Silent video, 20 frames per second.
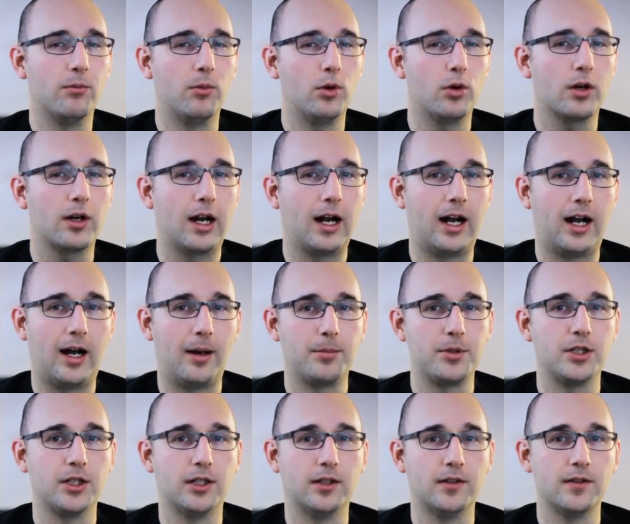more
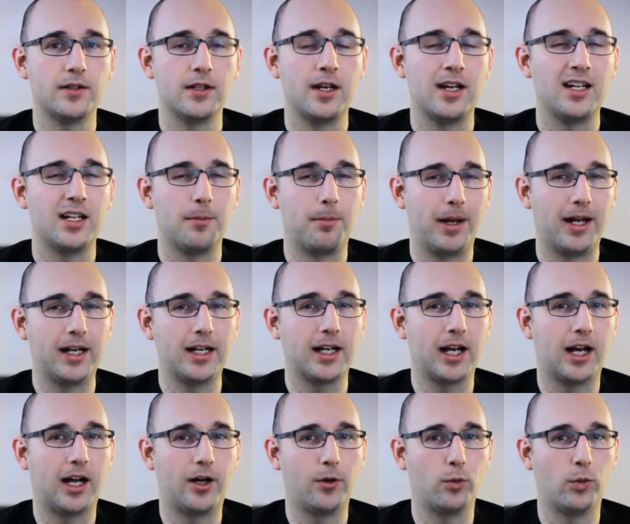options
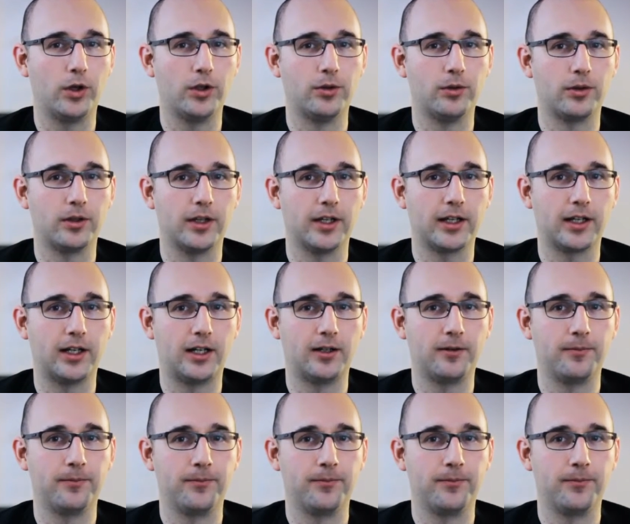depending on what you click on.